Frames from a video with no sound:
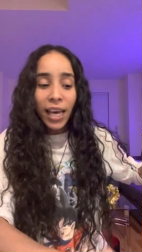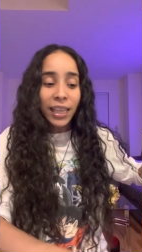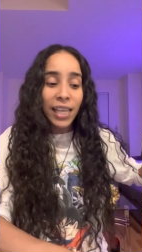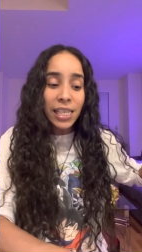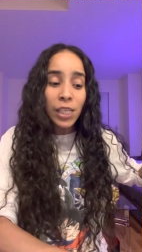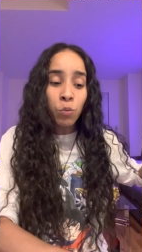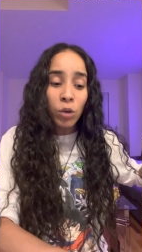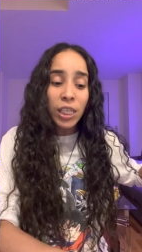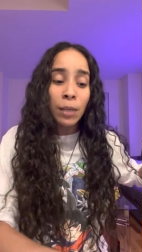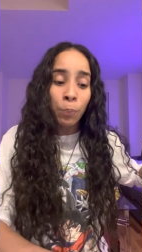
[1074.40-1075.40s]
This is
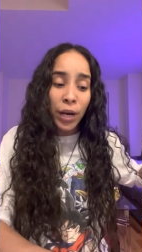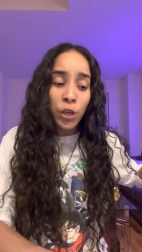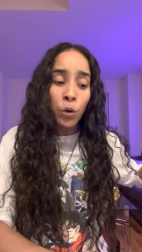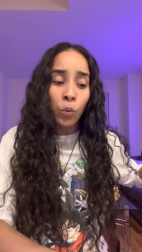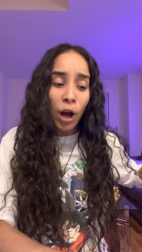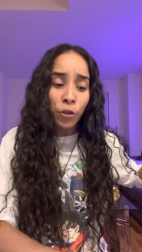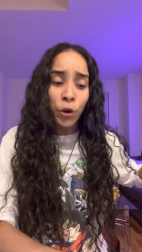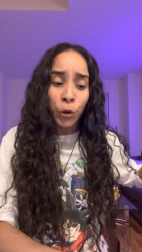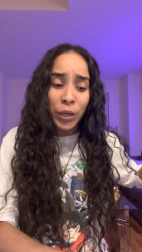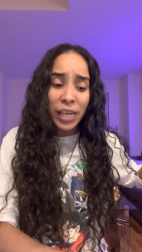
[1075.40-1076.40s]
what's gonna bring you wealth, your
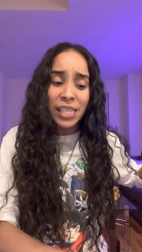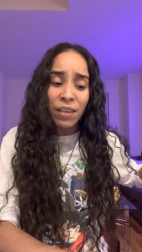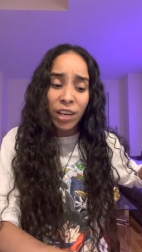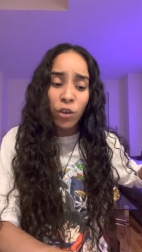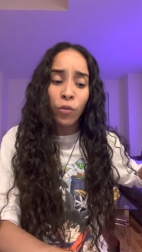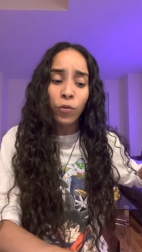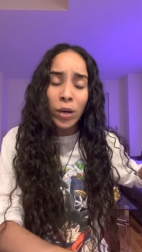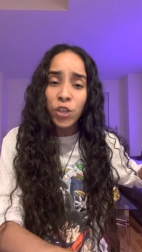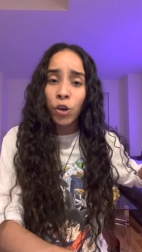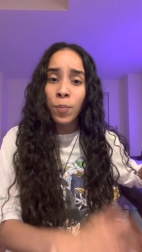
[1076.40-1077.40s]
creativity, your
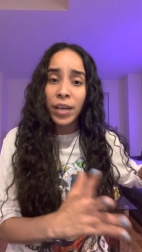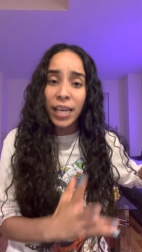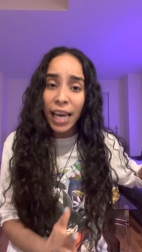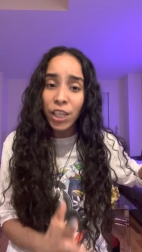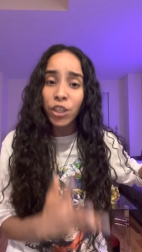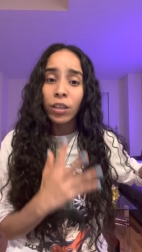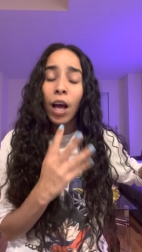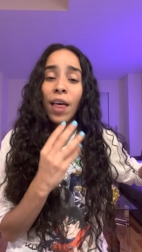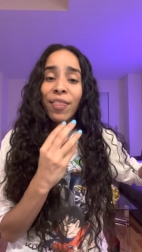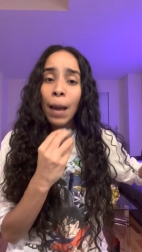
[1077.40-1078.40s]
voice, your communication,
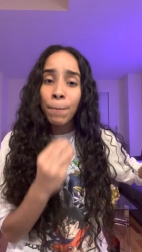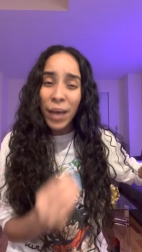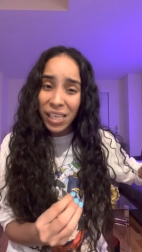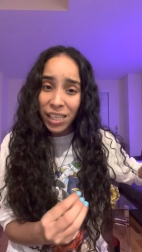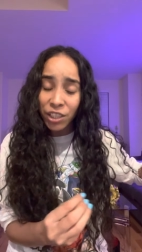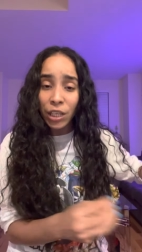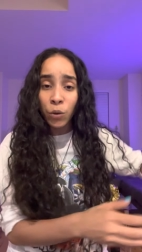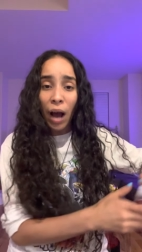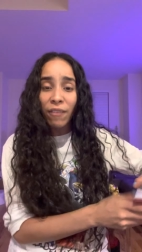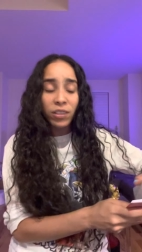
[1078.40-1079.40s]
that message that
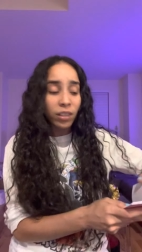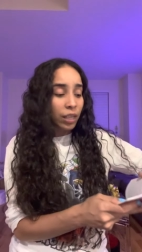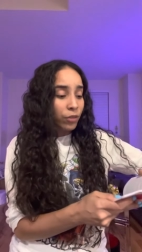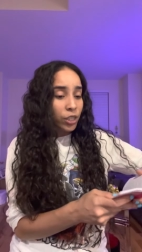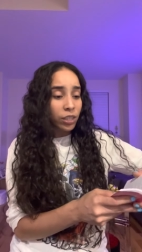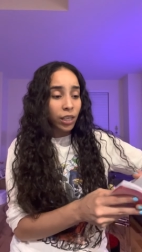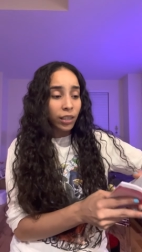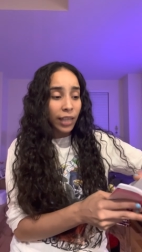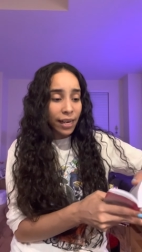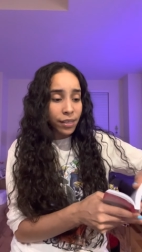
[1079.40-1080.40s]
you have to deliver to the
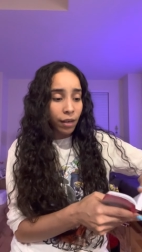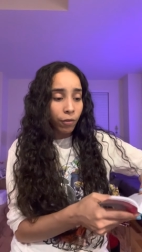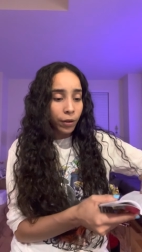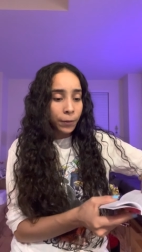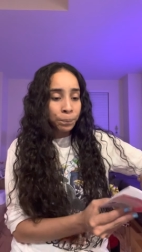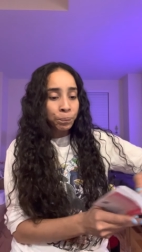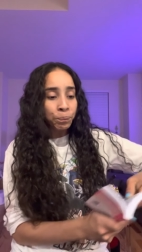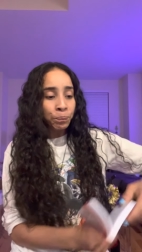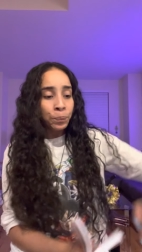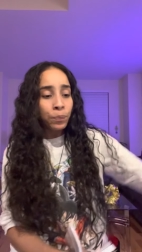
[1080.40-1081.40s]
collective.
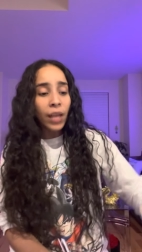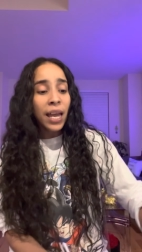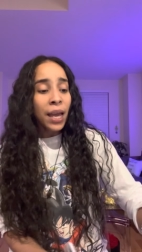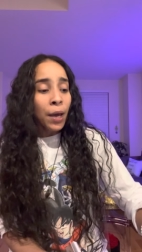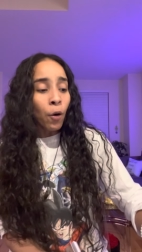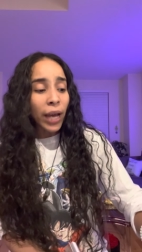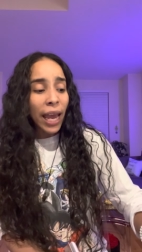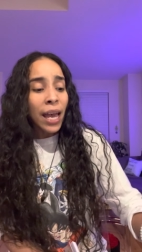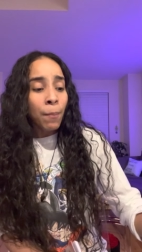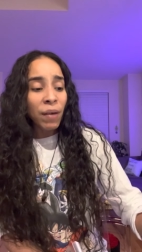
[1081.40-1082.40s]

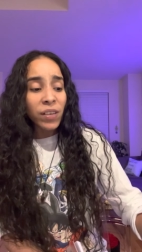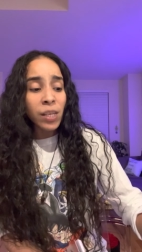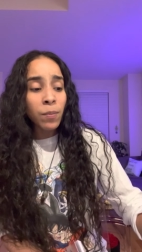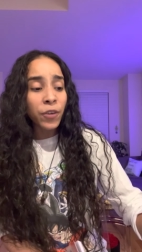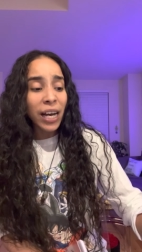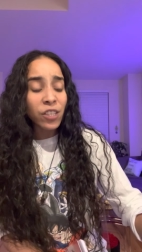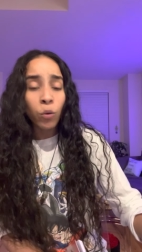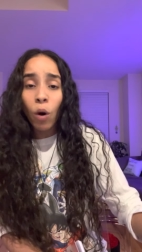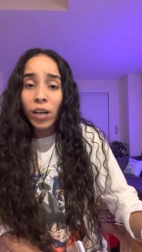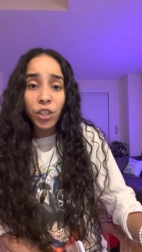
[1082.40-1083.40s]
Okay, maybe some of you guys are
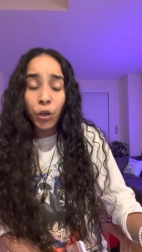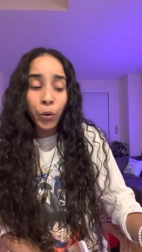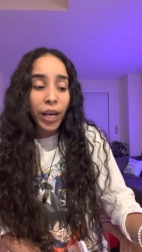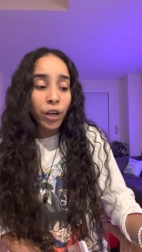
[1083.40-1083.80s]
wanting to create a